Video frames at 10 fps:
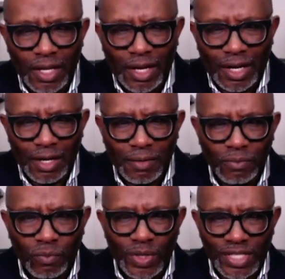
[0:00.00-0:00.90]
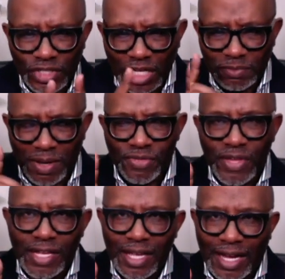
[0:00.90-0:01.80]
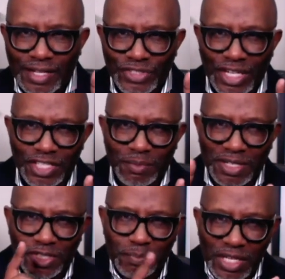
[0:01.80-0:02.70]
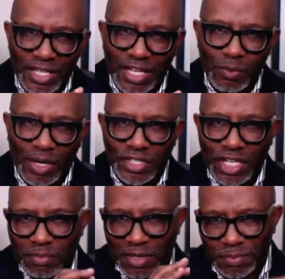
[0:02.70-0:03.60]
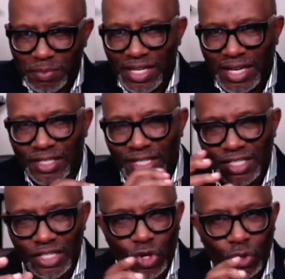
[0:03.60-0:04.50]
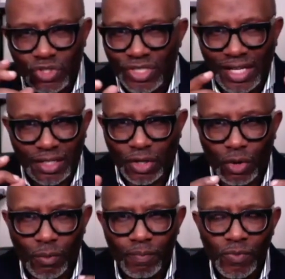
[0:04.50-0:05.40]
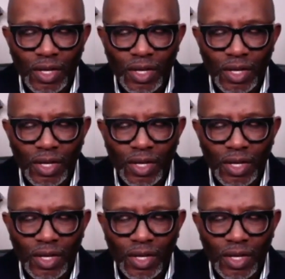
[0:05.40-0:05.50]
Um, once I change my thinking, I can change my speaking. When I change my speaking, it's, it's all cyclical.